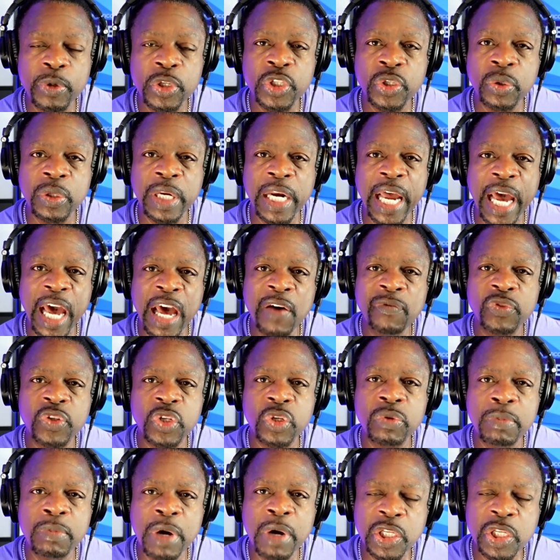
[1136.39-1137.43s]
But you can have
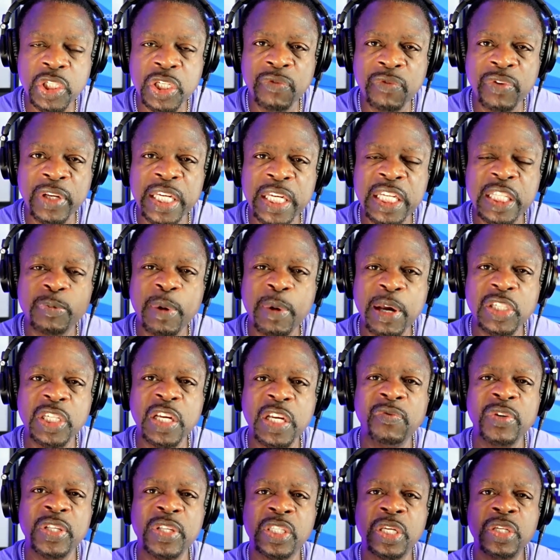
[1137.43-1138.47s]
too much of it,
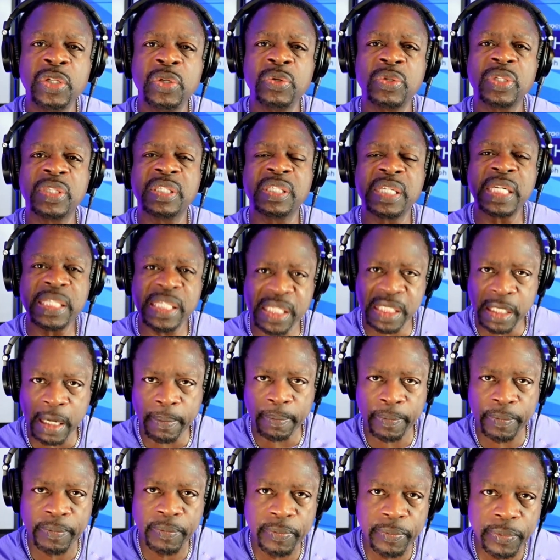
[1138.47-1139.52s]
especially if it's in your
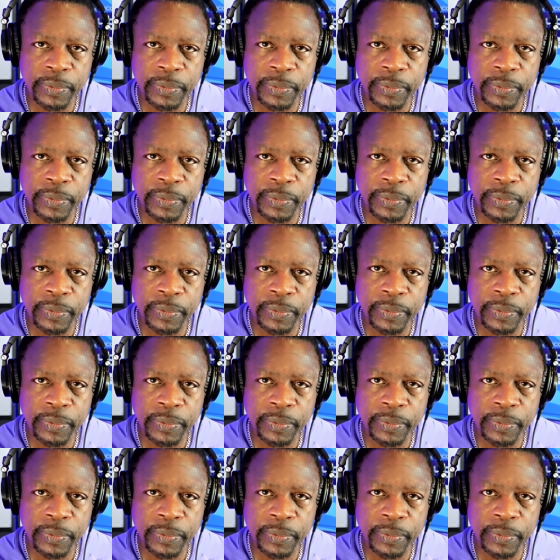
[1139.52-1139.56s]
system.